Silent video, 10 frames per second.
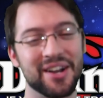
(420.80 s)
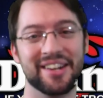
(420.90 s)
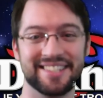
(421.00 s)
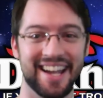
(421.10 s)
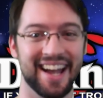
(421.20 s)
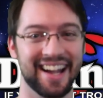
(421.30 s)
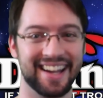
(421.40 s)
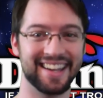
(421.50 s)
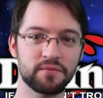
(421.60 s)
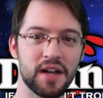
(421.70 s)
stun
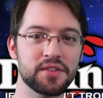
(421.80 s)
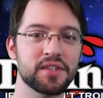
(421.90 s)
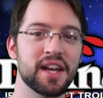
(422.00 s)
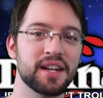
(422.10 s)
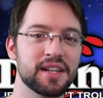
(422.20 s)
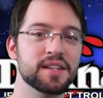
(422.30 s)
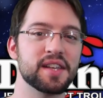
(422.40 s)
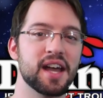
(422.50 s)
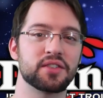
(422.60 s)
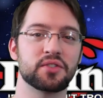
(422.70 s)
deck. Fossil Dyna is
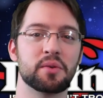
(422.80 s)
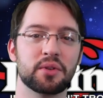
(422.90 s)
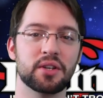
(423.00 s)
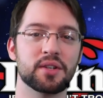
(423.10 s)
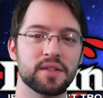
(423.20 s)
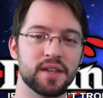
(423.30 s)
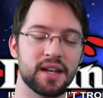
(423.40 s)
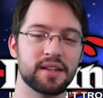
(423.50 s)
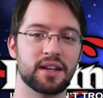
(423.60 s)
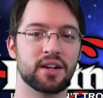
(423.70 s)
actually a really good
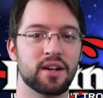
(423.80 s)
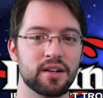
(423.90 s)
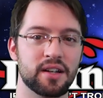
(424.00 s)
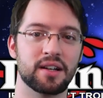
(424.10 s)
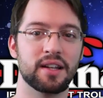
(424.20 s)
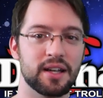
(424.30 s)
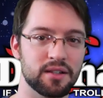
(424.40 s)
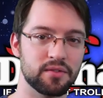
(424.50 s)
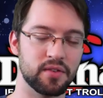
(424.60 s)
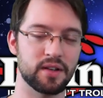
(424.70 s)
side deck card in a lot
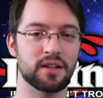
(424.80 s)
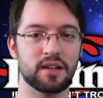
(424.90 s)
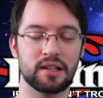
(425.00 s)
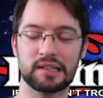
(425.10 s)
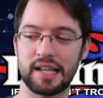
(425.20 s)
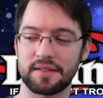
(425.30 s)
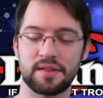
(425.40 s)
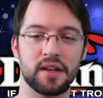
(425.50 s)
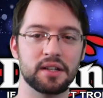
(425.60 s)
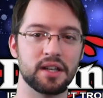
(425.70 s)
of uh, less
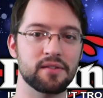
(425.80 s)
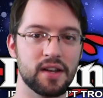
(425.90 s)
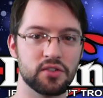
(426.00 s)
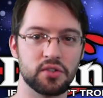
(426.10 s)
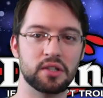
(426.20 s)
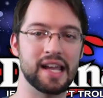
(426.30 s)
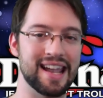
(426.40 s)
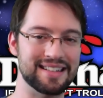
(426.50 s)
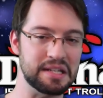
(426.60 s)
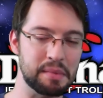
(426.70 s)
than conventional
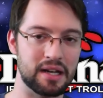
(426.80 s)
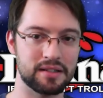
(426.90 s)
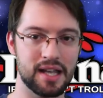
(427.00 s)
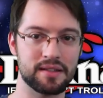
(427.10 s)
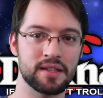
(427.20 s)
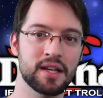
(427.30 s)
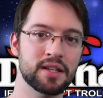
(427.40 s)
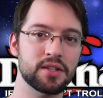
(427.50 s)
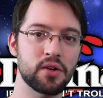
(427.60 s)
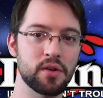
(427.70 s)
anti-meta decks.
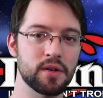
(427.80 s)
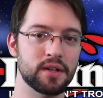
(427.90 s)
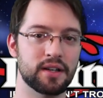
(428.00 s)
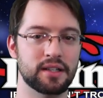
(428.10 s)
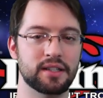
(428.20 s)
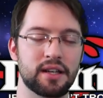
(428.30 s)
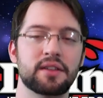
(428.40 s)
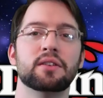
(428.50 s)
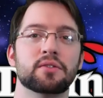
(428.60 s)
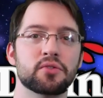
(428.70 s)
So uh, I
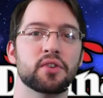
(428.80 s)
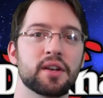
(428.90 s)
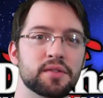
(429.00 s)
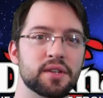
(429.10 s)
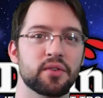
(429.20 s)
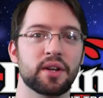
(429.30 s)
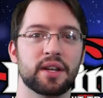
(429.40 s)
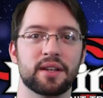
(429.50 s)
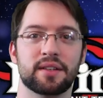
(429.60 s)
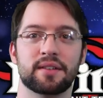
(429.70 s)
think your True Dragos can run it, can't